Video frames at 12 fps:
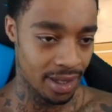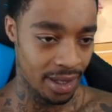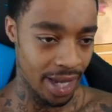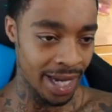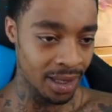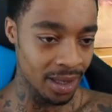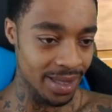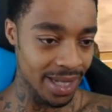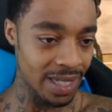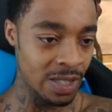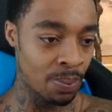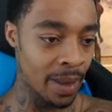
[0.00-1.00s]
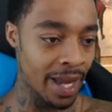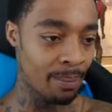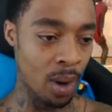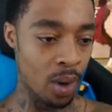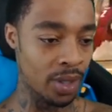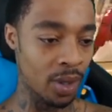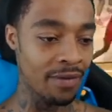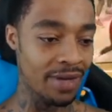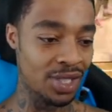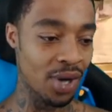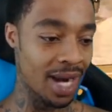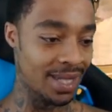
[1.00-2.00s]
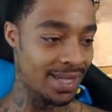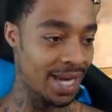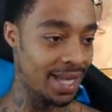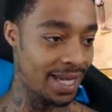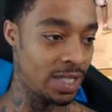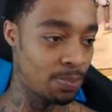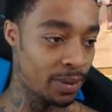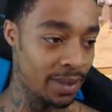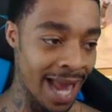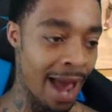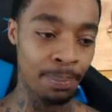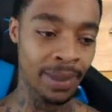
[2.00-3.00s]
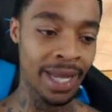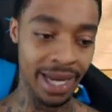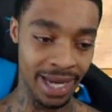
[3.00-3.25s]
And it looks like he's playing... Bro, don't even try and say, like, he's not playing